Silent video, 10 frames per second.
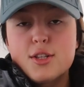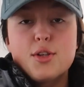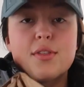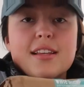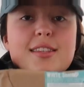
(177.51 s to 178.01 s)

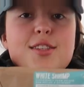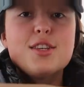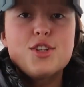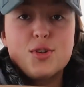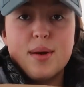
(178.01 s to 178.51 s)
So this is
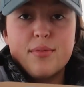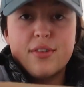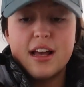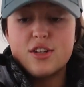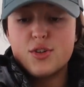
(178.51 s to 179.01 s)
the shrimp for
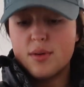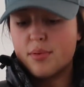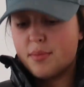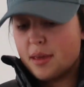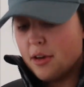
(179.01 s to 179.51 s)
that
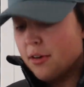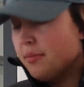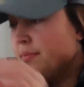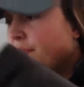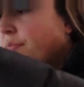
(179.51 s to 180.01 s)
shrimp meal.